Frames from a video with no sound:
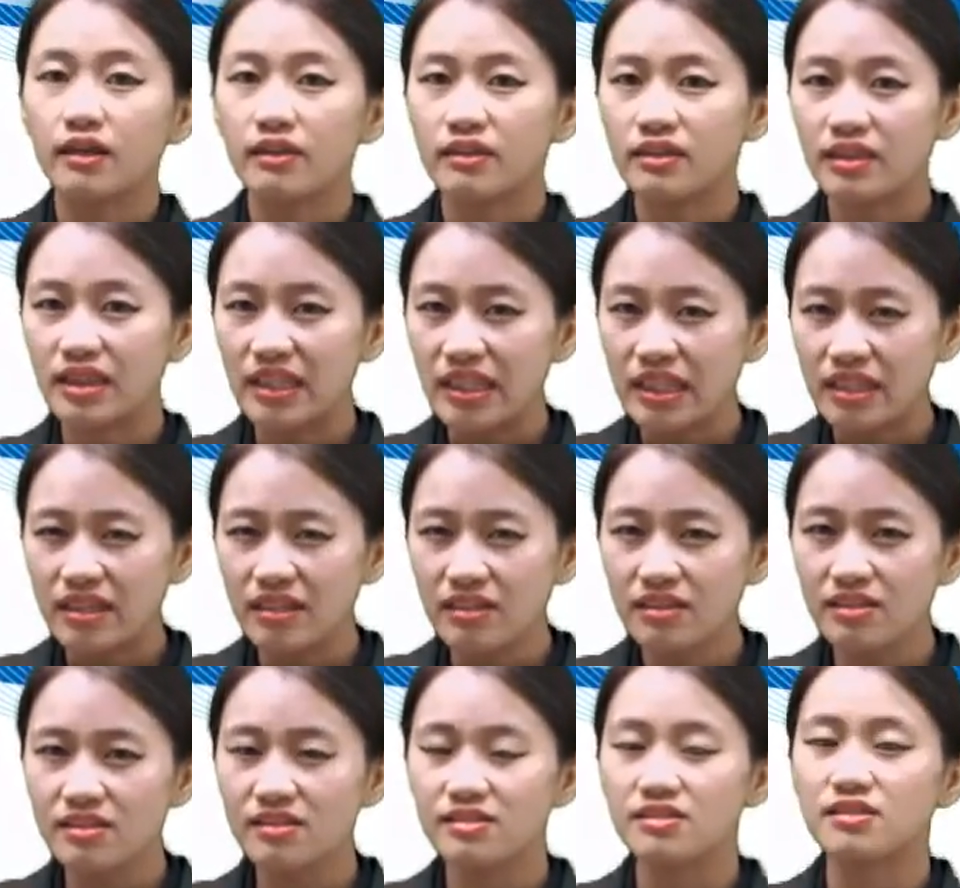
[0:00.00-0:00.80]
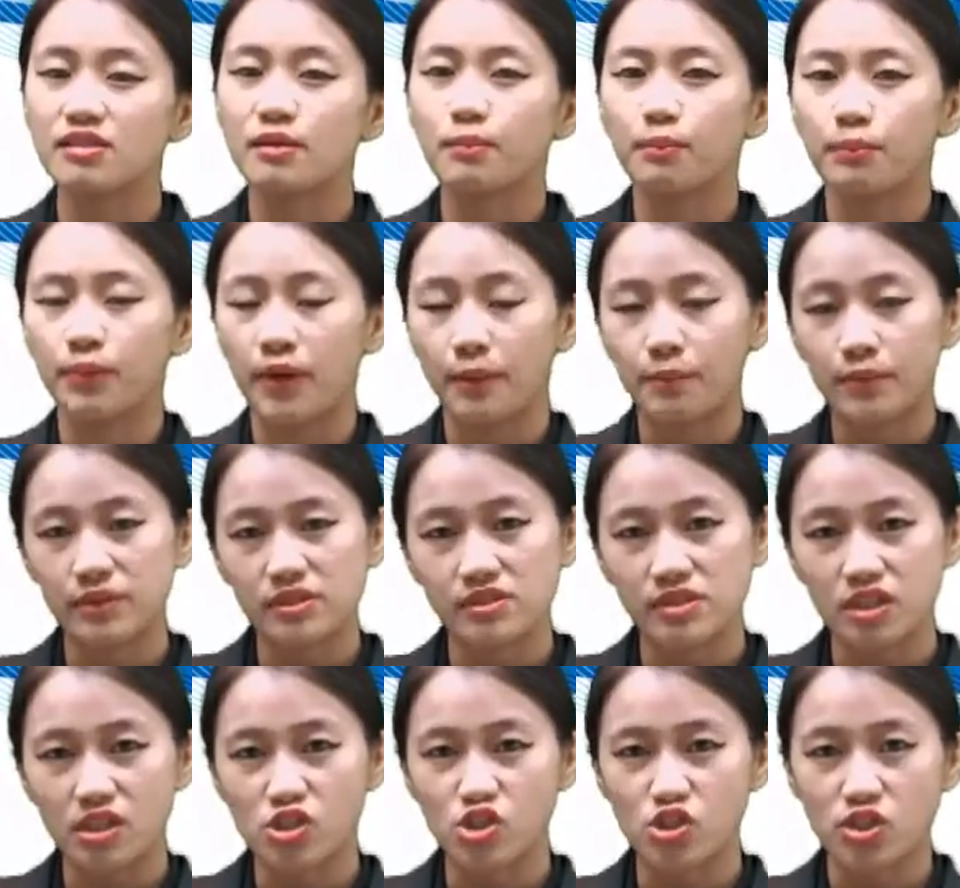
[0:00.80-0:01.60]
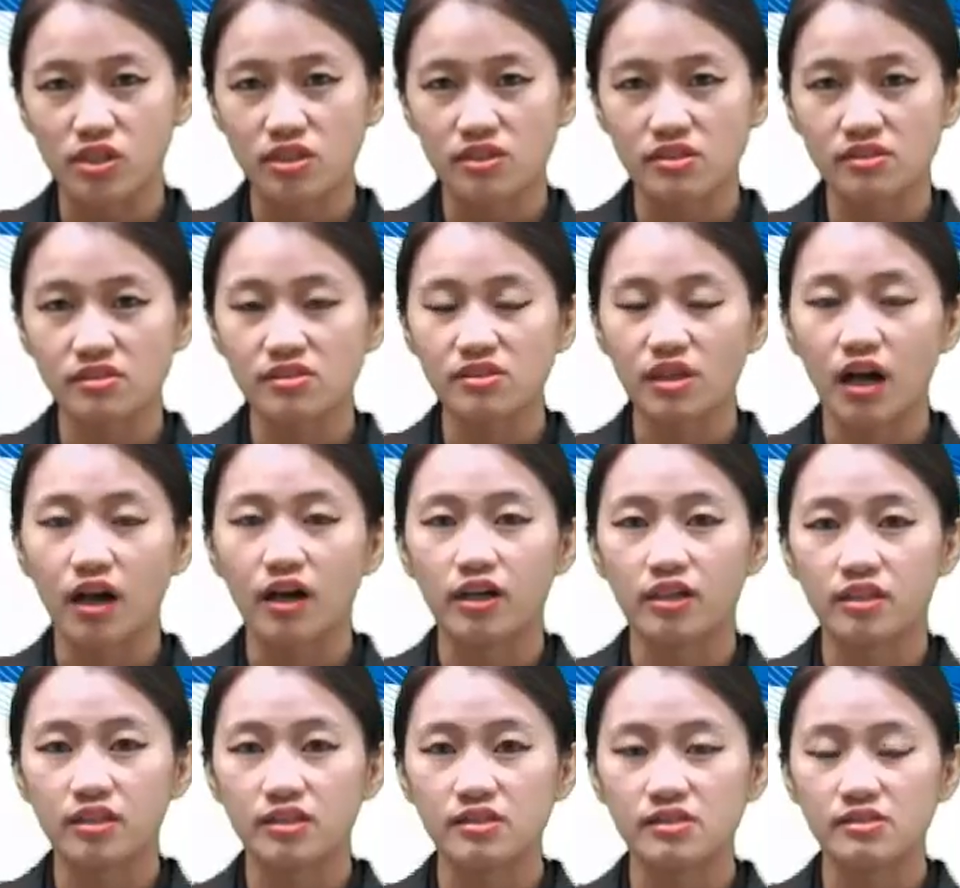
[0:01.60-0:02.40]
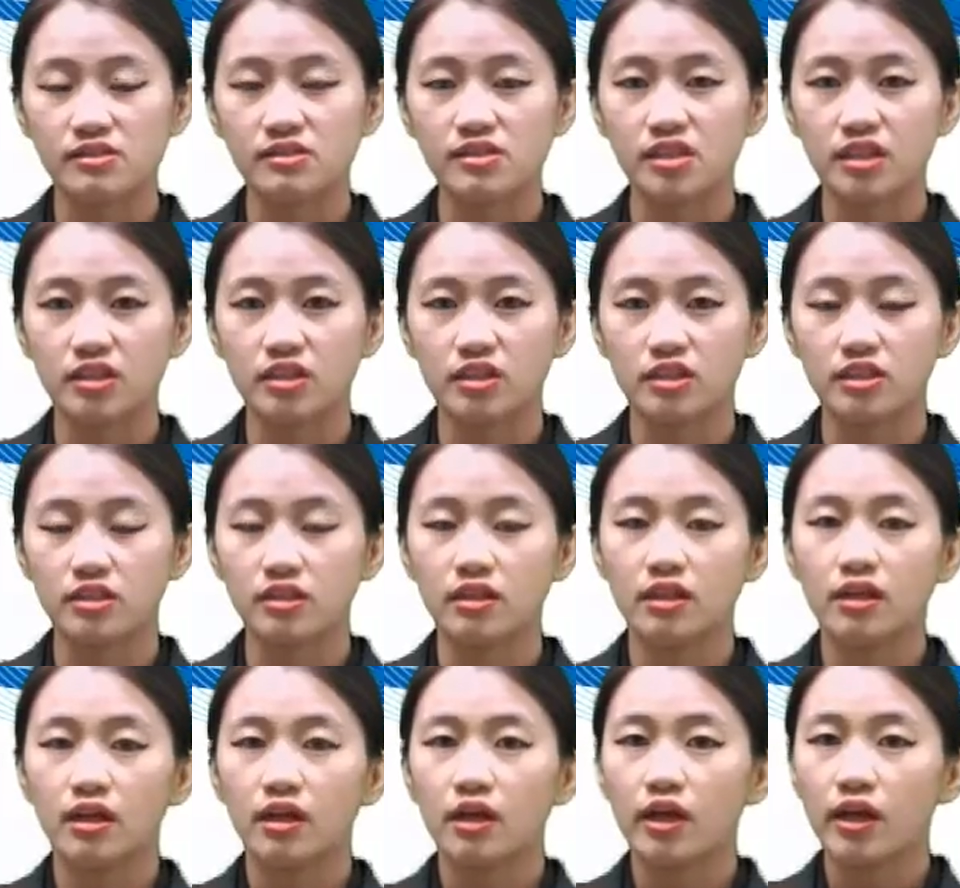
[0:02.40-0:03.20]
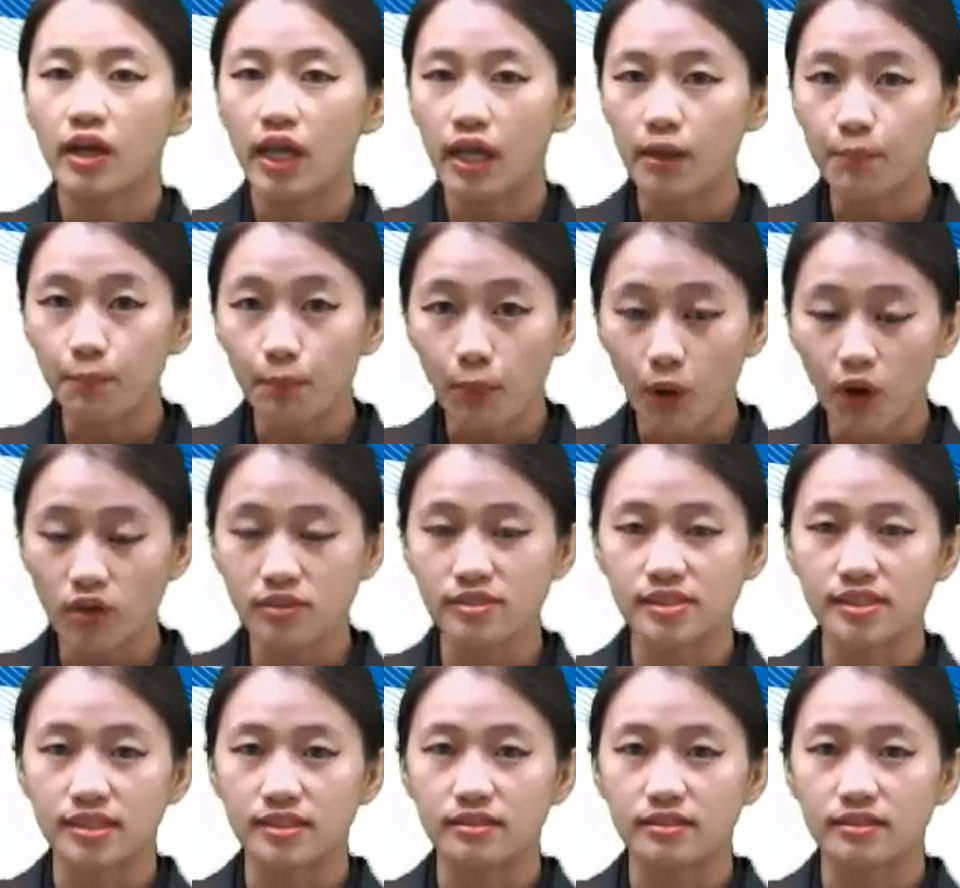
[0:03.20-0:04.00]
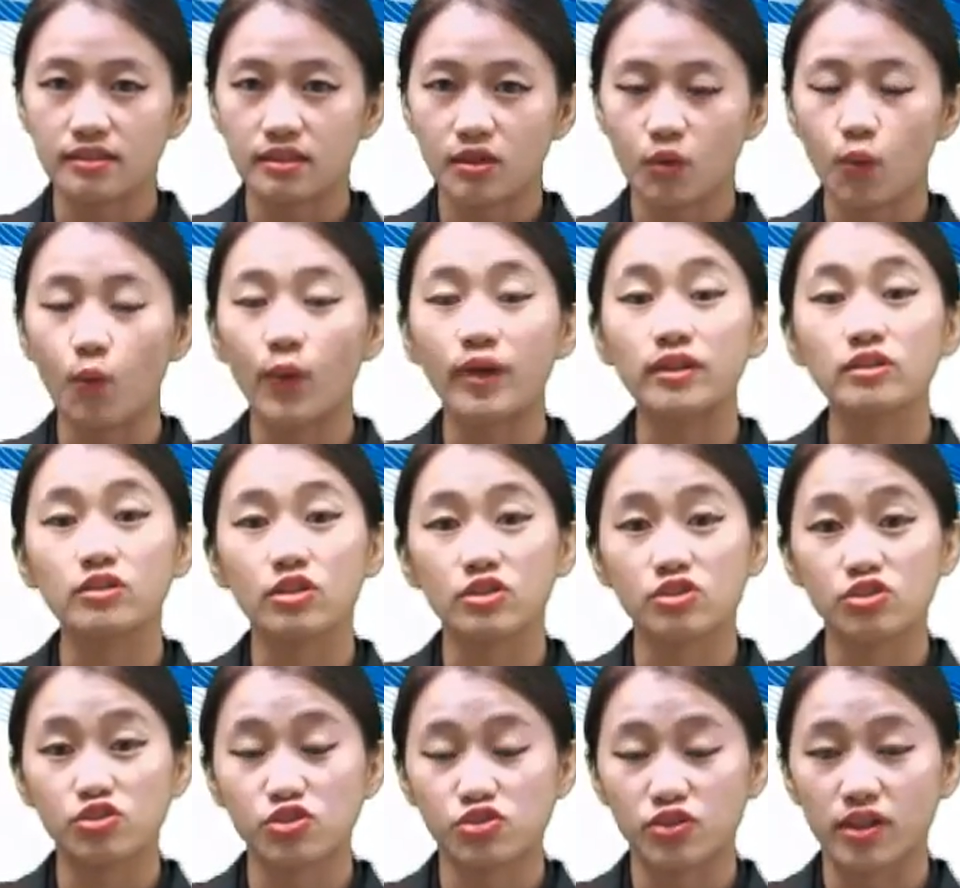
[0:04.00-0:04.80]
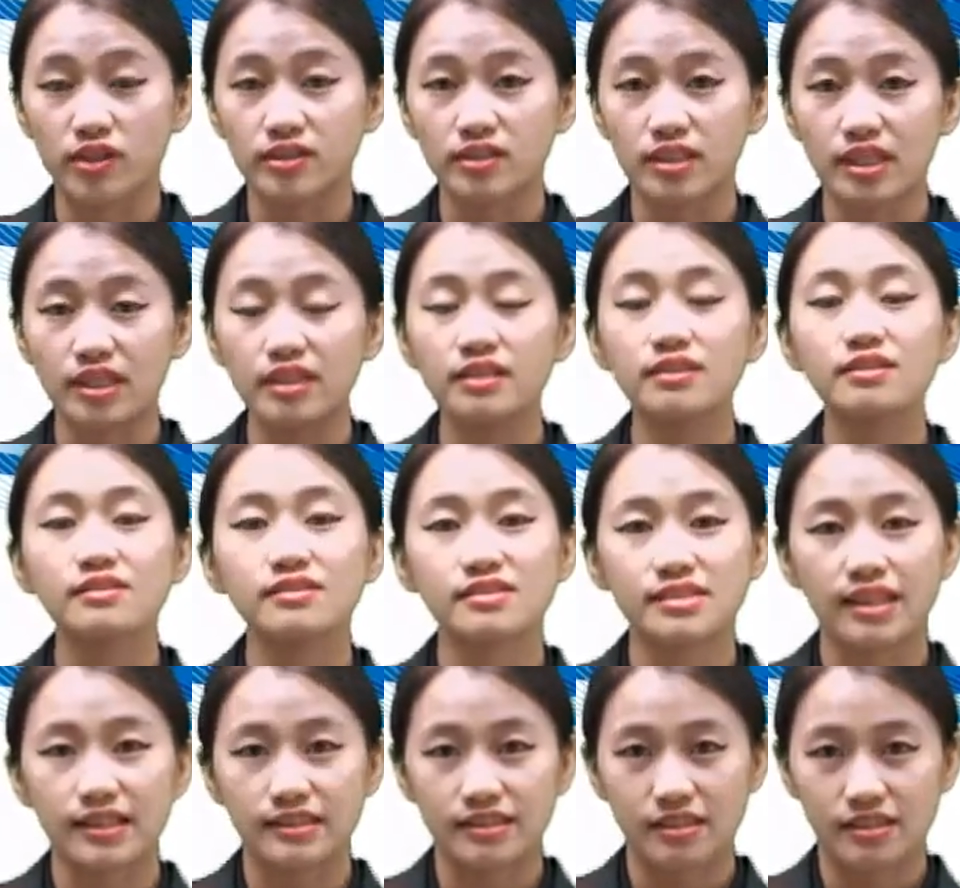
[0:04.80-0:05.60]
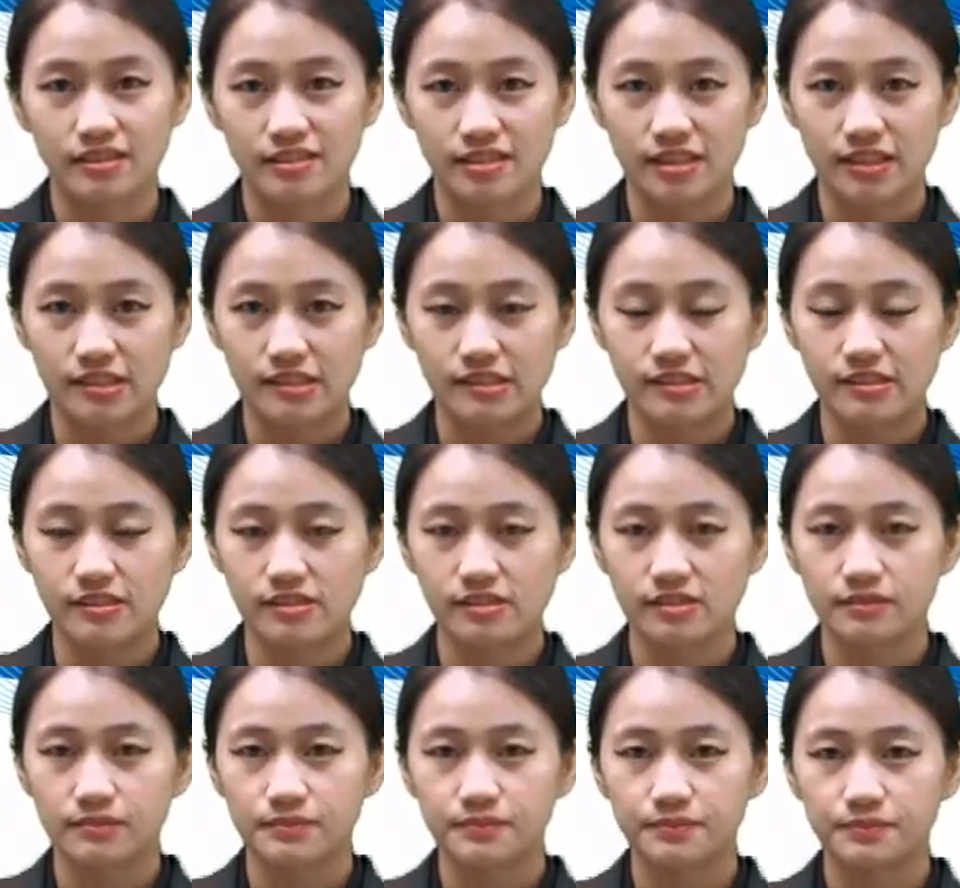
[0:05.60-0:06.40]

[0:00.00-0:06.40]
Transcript: these prepositions are considered important when constructing sentences.